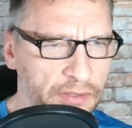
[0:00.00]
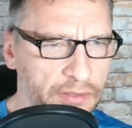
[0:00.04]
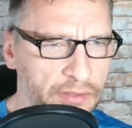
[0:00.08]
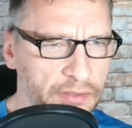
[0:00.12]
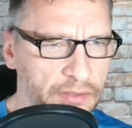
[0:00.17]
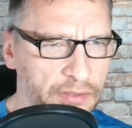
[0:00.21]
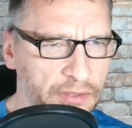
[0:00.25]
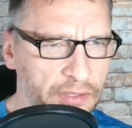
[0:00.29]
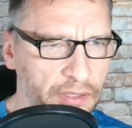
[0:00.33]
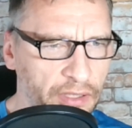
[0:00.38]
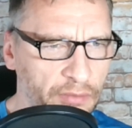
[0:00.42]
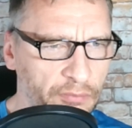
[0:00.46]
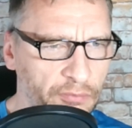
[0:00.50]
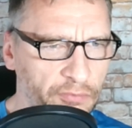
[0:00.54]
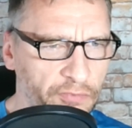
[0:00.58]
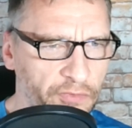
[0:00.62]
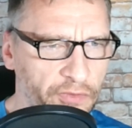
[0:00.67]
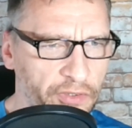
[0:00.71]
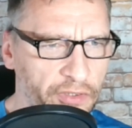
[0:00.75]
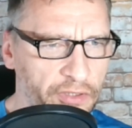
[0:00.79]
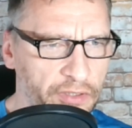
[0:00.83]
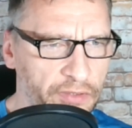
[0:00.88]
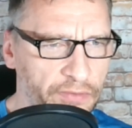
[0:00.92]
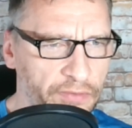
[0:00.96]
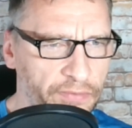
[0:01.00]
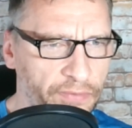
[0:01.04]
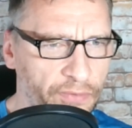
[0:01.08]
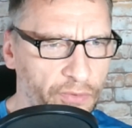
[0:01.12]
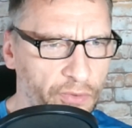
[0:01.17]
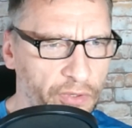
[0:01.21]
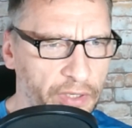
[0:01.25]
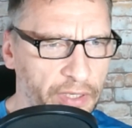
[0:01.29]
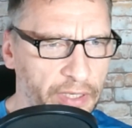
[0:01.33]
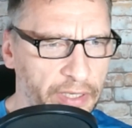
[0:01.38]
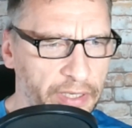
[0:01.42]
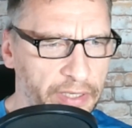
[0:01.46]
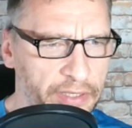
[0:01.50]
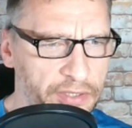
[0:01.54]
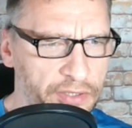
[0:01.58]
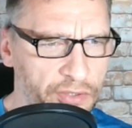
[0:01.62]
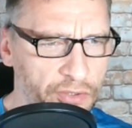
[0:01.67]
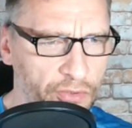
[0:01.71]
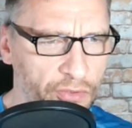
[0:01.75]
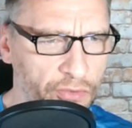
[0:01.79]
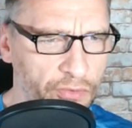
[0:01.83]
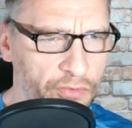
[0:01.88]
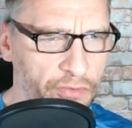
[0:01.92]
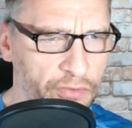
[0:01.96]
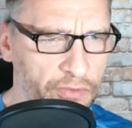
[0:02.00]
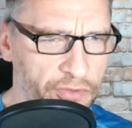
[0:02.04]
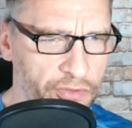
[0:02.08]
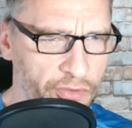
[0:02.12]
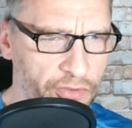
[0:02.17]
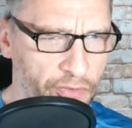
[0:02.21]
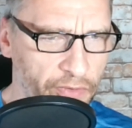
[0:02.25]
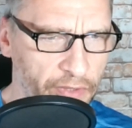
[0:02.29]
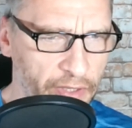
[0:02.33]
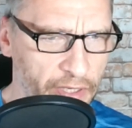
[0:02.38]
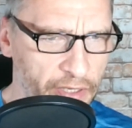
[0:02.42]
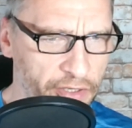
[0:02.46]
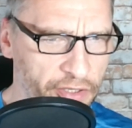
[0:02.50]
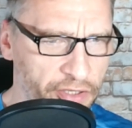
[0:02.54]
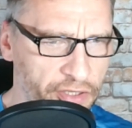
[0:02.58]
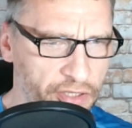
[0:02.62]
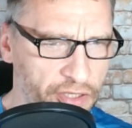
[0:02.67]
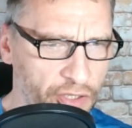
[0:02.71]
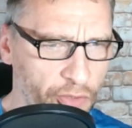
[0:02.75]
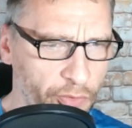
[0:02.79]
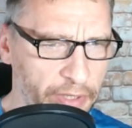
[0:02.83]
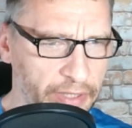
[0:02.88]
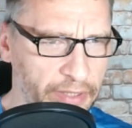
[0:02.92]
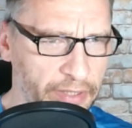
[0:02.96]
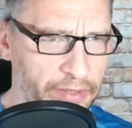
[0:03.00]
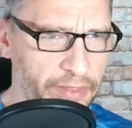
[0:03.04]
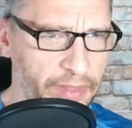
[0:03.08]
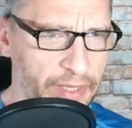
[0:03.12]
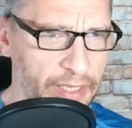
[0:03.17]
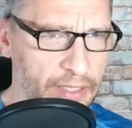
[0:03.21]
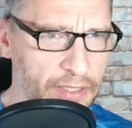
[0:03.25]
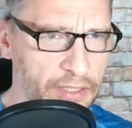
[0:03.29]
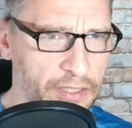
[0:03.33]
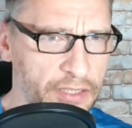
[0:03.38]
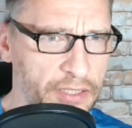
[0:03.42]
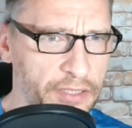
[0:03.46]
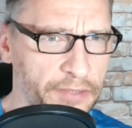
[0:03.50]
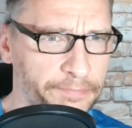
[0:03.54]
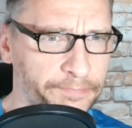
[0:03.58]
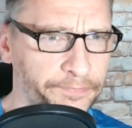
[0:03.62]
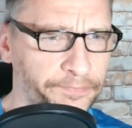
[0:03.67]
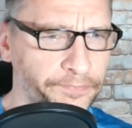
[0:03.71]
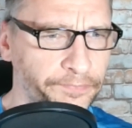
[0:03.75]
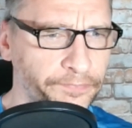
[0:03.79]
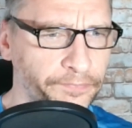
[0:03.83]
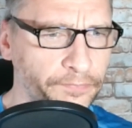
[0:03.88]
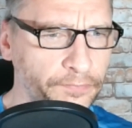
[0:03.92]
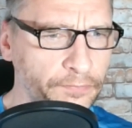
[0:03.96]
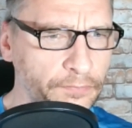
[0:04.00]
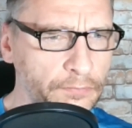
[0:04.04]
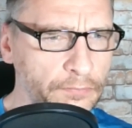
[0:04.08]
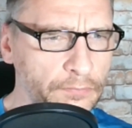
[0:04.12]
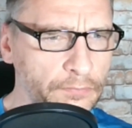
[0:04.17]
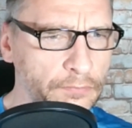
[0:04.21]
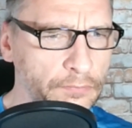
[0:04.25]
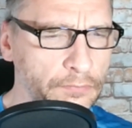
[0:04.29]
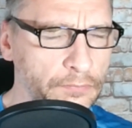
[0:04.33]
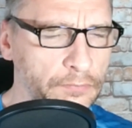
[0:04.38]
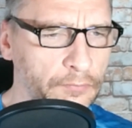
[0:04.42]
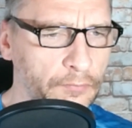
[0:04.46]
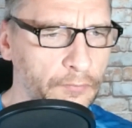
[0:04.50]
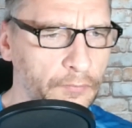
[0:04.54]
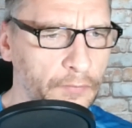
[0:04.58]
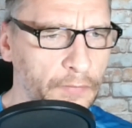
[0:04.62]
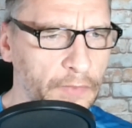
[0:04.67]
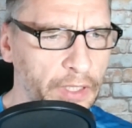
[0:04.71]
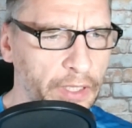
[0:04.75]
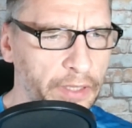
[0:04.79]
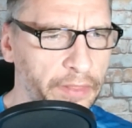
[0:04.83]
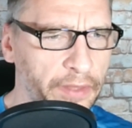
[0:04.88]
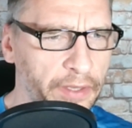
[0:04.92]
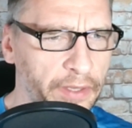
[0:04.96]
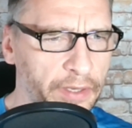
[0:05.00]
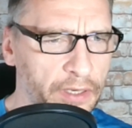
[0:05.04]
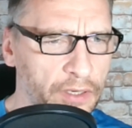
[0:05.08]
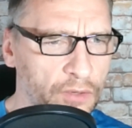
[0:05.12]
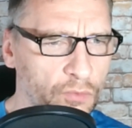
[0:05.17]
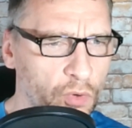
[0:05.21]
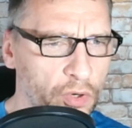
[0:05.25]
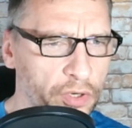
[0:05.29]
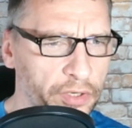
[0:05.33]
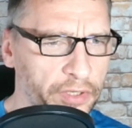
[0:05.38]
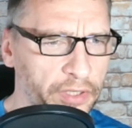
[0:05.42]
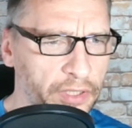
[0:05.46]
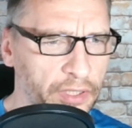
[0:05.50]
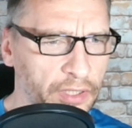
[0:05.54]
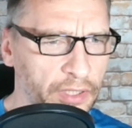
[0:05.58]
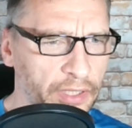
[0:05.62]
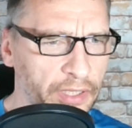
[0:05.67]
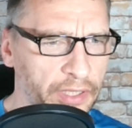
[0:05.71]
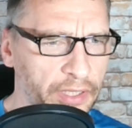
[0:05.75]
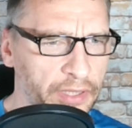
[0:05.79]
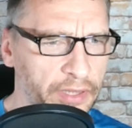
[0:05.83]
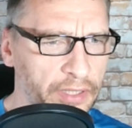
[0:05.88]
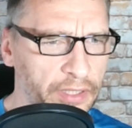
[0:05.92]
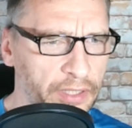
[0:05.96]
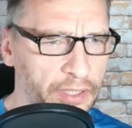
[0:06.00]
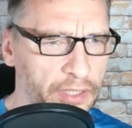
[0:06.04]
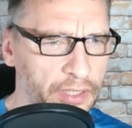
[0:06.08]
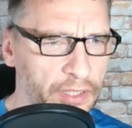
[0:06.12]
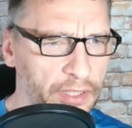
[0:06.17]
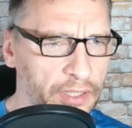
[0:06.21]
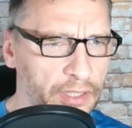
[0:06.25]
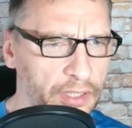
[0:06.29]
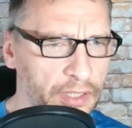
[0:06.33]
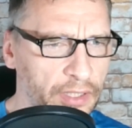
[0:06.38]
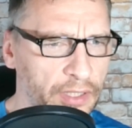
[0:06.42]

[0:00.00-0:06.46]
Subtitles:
Yeah, the four guys. So they are doing things. They are working in the